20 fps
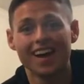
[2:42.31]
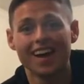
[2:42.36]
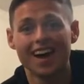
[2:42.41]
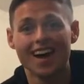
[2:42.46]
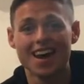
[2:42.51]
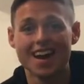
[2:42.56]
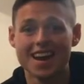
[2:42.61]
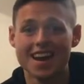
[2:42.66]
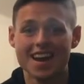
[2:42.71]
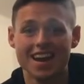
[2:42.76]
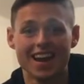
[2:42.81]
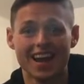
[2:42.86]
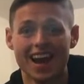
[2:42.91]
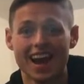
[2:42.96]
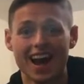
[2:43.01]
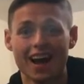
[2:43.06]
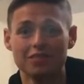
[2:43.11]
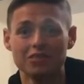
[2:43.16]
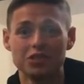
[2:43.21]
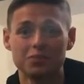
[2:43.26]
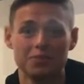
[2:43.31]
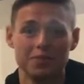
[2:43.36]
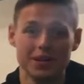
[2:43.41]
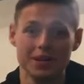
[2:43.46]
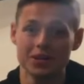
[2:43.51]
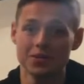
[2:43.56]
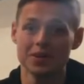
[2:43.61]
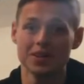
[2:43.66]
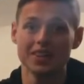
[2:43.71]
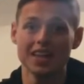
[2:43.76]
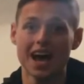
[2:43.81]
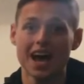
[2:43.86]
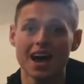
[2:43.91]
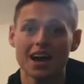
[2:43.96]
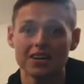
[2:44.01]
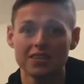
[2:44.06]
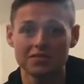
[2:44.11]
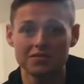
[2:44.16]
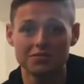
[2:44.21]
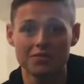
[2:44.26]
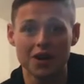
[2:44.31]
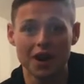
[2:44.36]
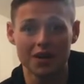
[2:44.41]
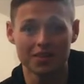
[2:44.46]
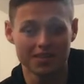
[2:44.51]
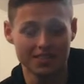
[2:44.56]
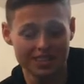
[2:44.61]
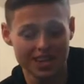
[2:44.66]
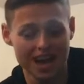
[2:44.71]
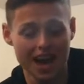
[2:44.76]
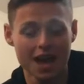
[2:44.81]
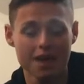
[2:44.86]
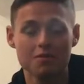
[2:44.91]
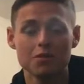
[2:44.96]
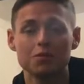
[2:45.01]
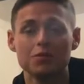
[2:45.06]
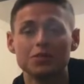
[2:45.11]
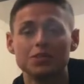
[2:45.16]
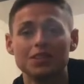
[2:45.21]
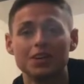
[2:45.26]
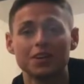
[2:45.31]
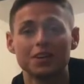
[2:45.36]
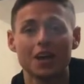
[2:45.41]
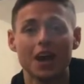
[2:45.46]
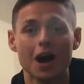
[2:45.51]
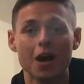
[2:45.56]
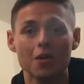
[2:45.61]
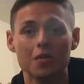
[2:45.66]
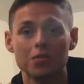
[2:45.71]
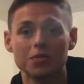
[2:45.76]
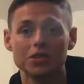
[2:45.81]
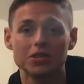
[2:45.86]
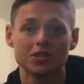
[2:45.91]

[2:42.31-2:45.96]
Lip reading: and I've just been doing that throughout the time up until now.